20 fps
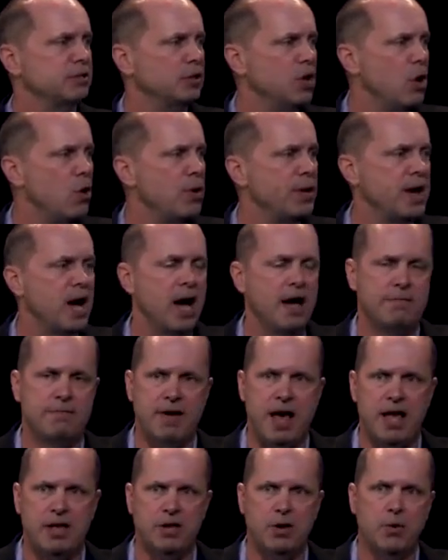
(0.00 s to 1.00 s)
low and high
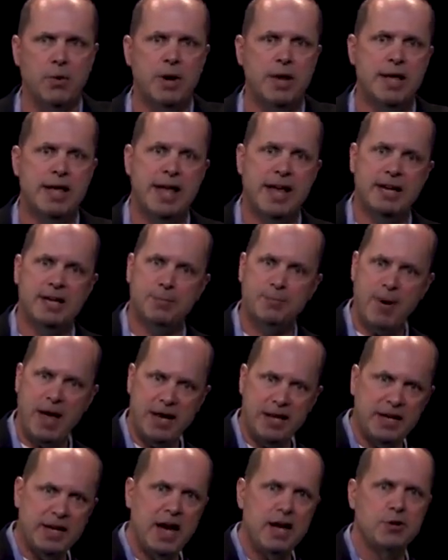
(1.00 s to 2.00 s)
value, and
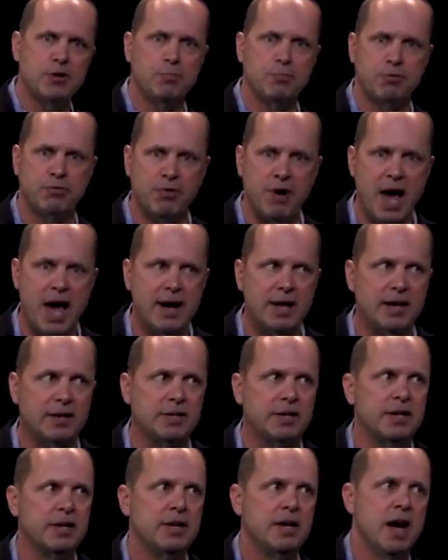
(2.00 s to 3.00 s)
depending on your
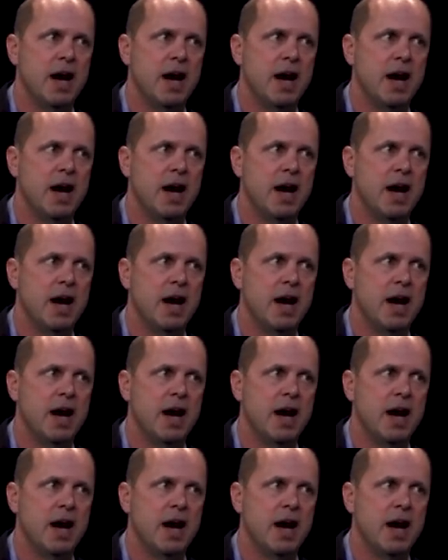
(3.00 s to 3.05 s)
product,